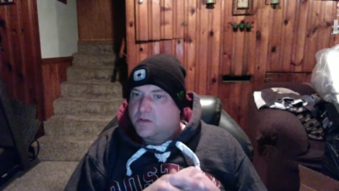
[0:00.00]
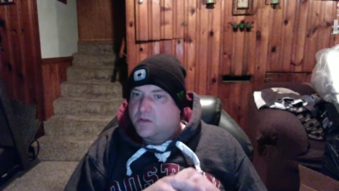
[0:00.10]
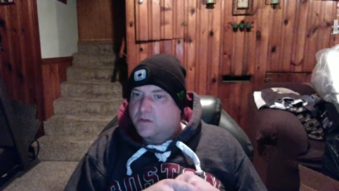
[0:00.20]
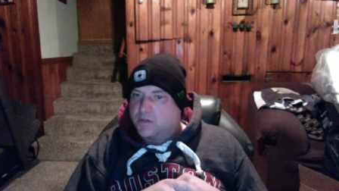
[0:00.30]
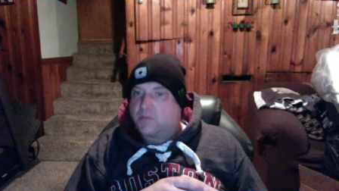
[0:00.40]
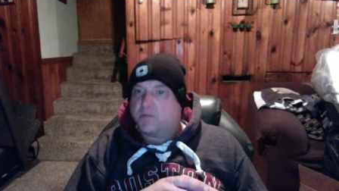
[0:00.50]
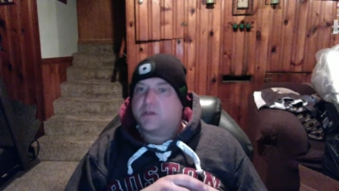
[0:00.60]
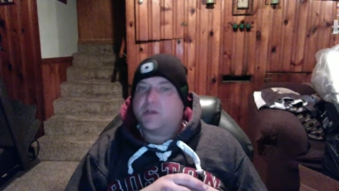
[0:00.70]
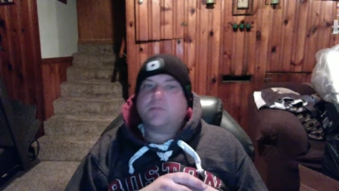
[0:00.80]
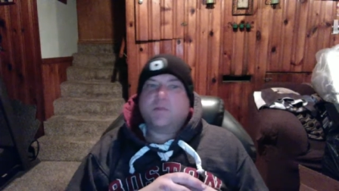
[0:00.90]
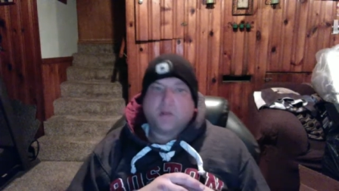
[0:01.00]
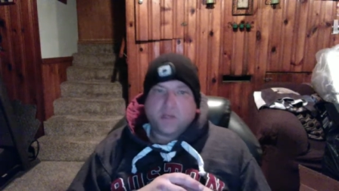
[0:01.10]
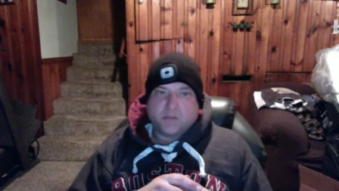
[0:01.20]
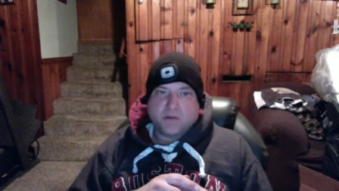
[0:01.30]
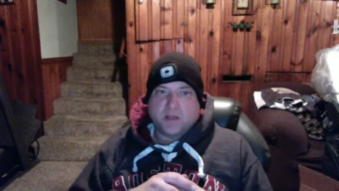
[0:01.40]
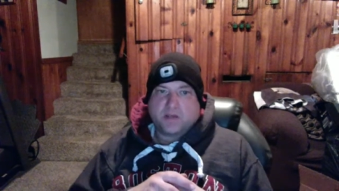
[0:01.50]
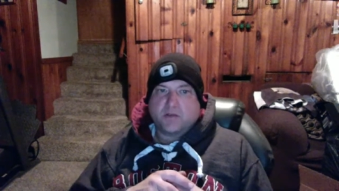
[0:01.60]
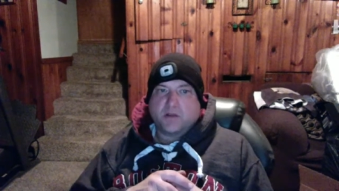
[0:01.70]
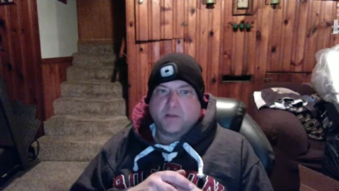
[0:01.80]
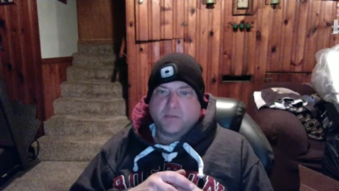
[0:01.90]
German Shepherd. That's a nice
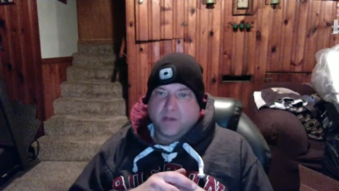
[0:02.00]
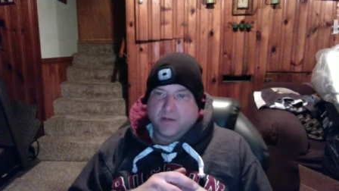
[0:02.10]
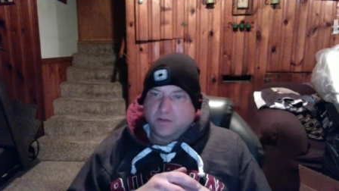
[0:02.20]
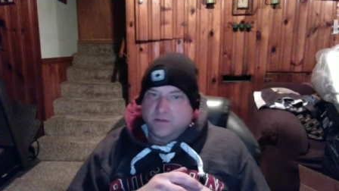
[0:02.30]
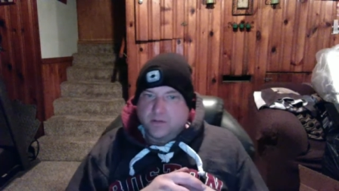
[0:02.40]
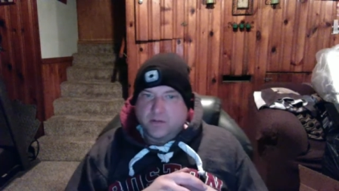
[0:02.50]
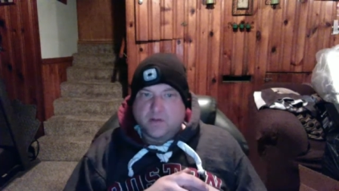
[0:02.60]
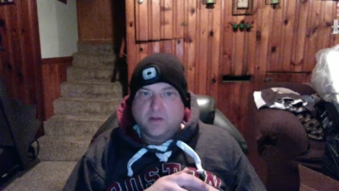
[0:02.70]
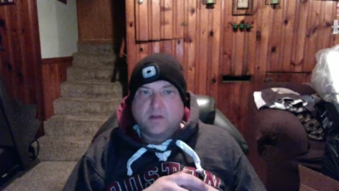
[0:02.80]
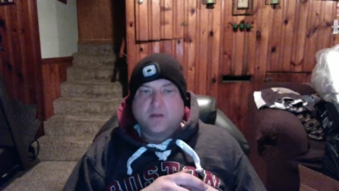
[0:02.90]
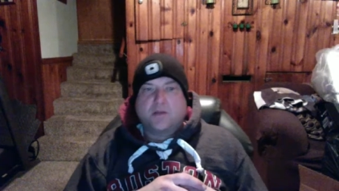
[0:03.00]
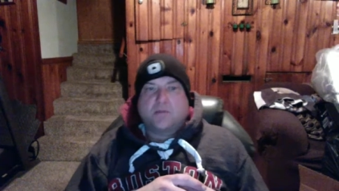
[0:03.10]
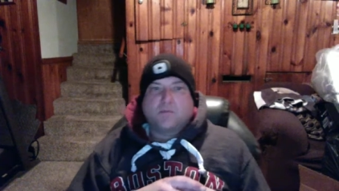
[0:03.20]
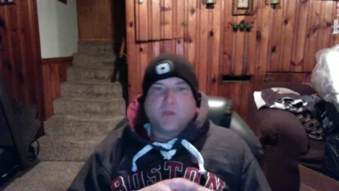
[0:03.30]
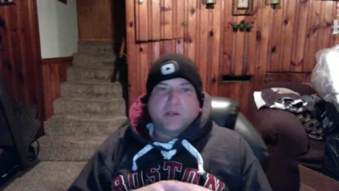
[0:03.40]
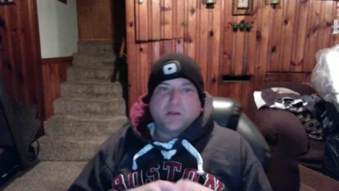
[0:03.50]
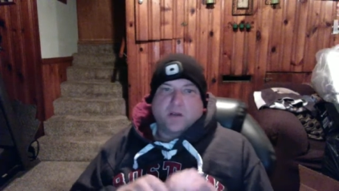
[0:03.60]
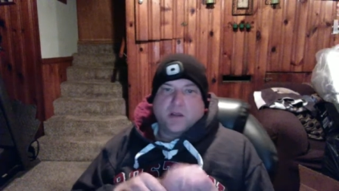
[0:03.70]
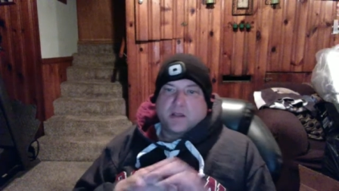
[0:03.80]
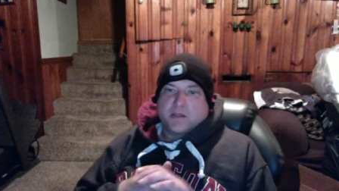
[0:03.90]
dog, man. My
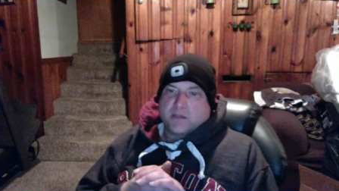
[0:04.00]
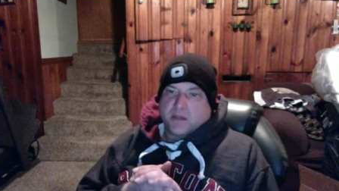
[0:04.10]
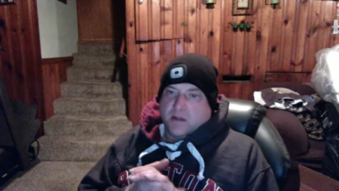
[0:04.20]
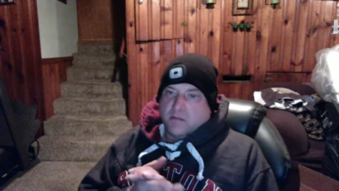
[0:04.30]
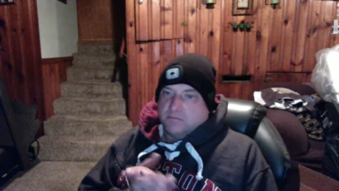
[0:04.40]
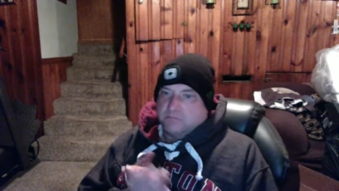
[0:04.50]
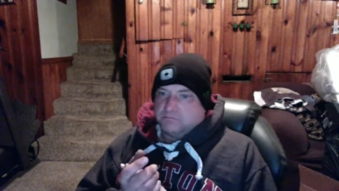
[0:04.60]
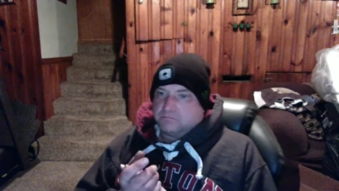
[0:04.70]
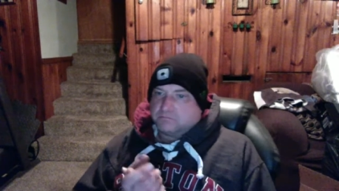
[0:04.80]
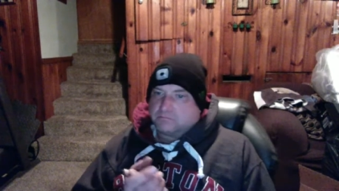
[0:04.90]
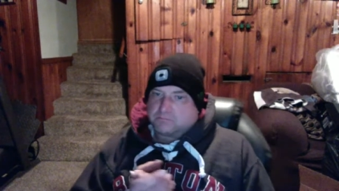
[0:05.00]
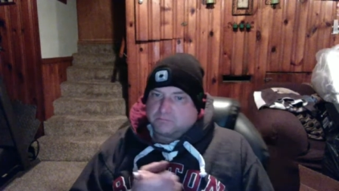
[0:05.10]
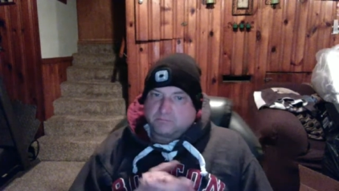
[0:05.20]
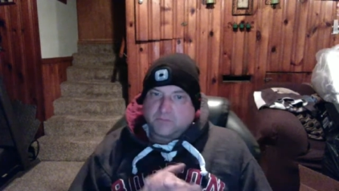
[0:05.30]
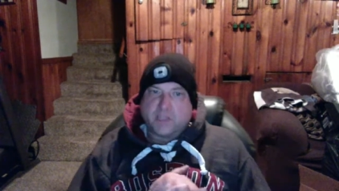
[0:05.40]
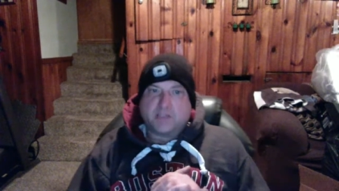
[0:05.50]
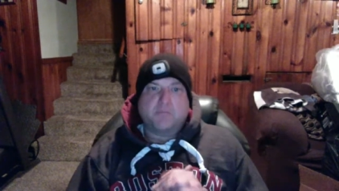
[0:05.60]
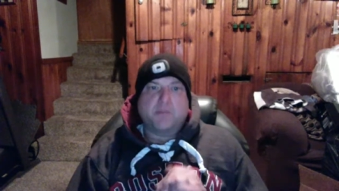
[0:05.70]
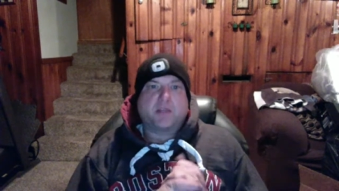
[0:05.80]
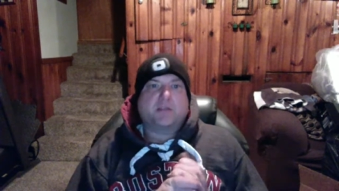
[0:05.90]
dog is he's a
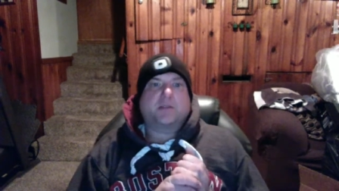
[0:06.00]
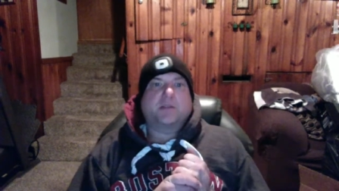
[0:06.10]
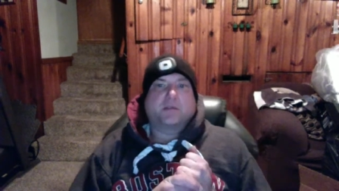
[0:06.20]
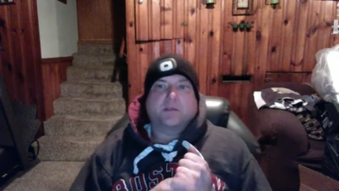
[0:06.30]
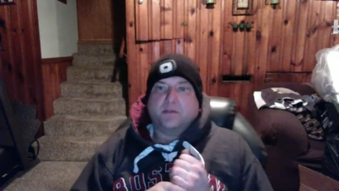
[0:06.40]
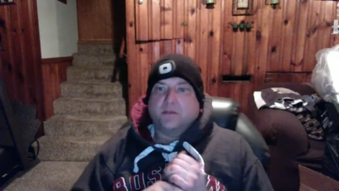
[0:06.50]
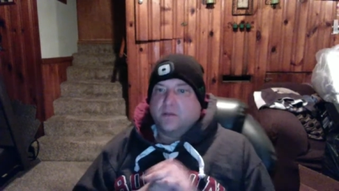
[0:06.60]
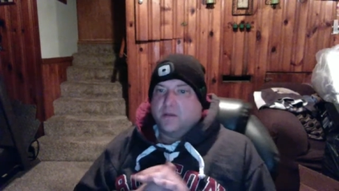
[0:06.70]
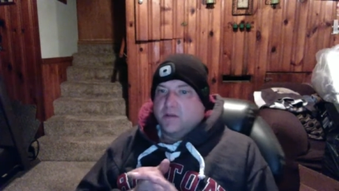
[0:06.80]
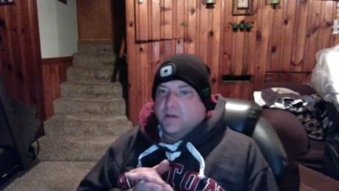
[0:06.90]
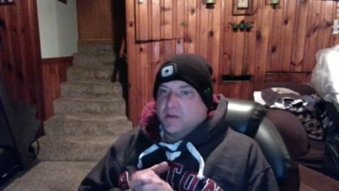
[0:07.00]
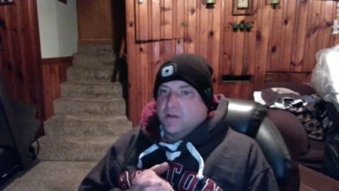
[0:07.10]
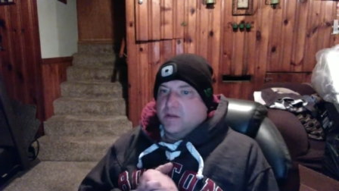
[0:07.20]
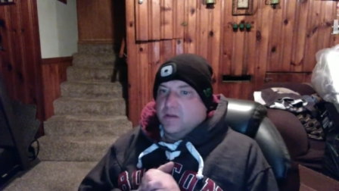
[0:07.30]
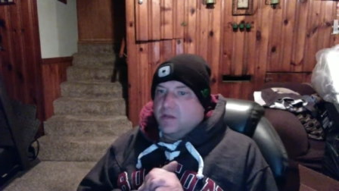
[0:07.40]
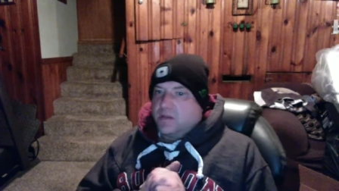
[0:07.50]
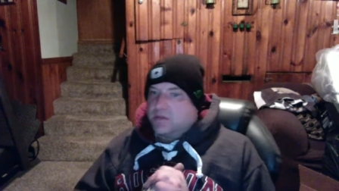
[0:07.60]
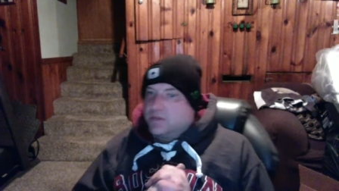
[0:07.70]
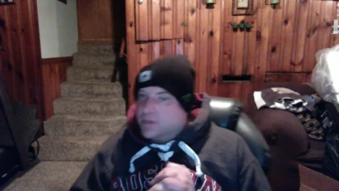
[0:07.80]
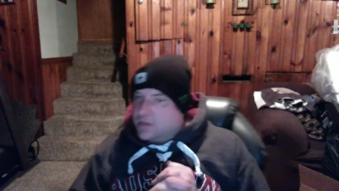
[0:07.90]
mix. He's